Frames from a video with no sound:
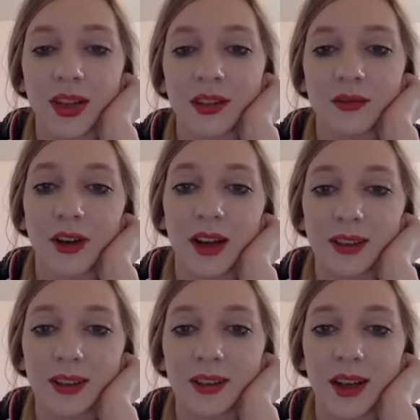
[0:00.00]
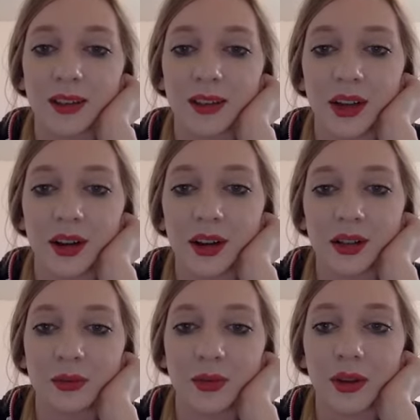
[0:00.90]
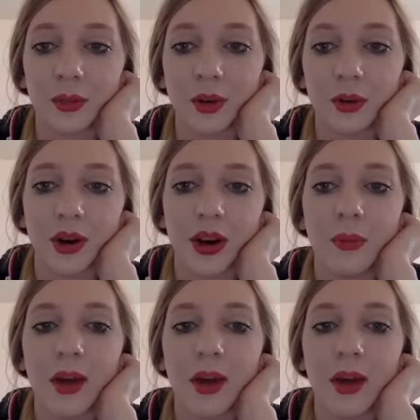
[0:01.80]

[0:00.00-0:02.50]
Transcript: and devices necessary to run the program